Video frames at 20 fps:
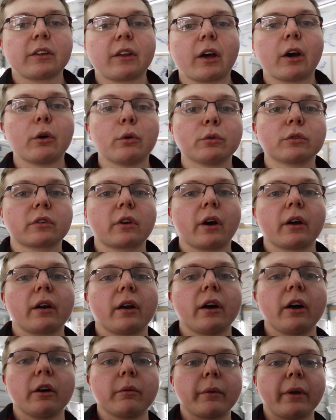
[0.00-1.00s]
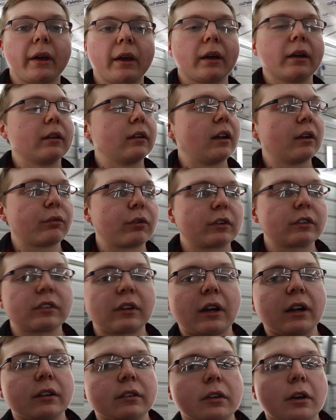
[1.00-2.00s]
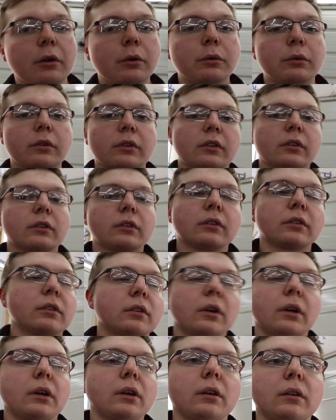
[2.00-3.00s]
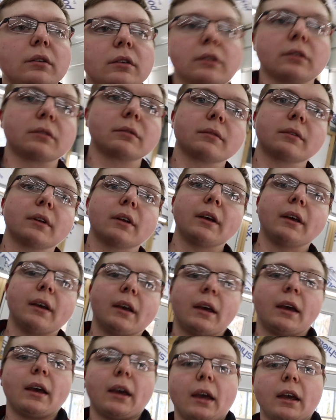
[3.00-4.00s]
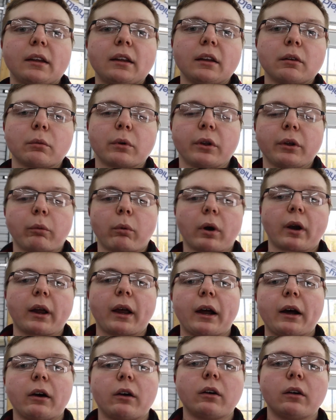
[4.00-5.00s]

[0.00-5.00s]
the hose cut up and different size hoses. It didn't really work out